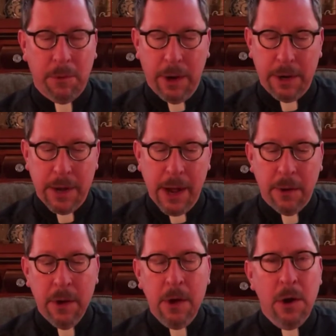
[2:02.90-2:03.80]
right
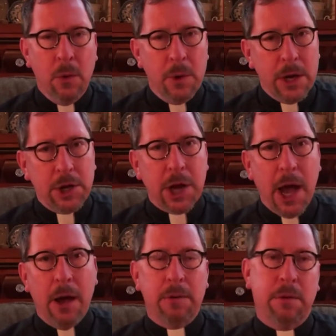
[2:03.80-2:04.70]
now, reach
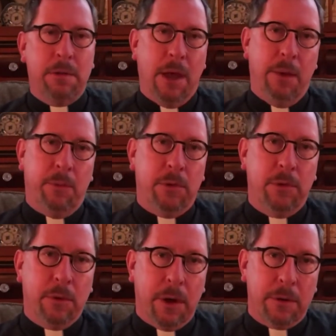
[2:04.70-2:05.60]
out to them with
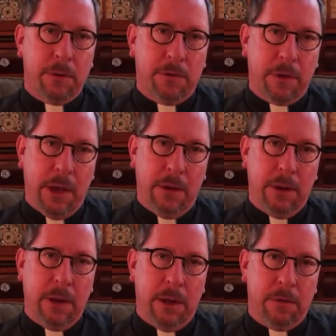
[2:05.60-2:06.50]
your
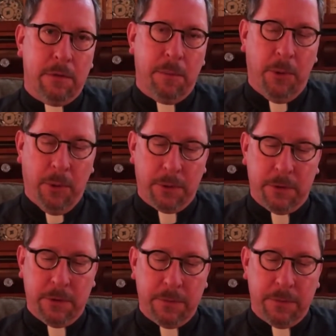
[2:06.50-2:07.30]
understanding and support.